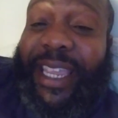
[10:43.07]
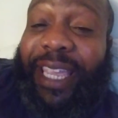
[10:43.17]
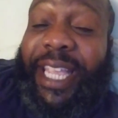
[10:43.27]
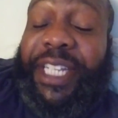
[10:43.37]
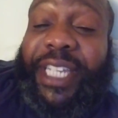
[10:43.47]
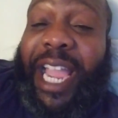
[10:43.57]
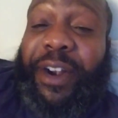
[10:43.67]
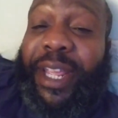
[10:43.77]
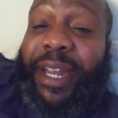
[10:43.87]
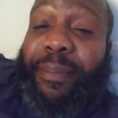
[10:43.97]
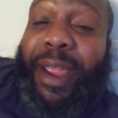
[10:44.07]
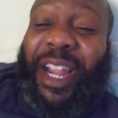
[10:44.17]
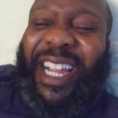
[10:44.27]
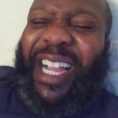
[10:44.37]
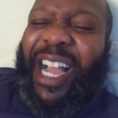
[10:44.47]
Each county in
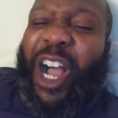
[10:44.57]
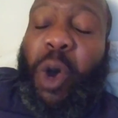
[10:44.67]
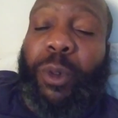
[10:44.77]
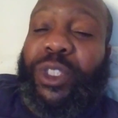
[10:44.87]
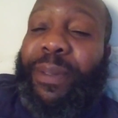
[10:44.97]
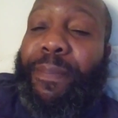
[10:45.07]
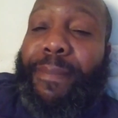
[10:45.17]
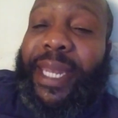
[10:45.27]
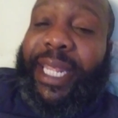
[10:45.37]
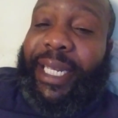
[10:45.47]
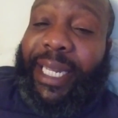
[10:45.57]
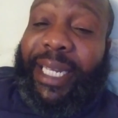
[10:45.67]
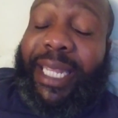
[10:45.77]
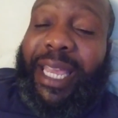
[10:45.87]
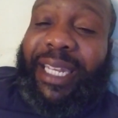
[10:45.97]
America almost immediately
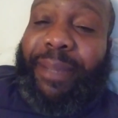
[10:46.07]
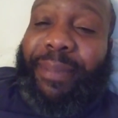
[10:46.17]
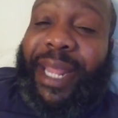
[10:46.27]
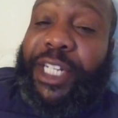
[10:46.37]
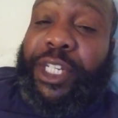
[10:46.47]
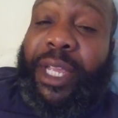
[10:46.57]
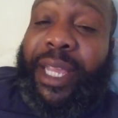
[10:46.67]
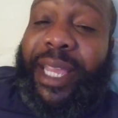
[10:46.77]
eliminates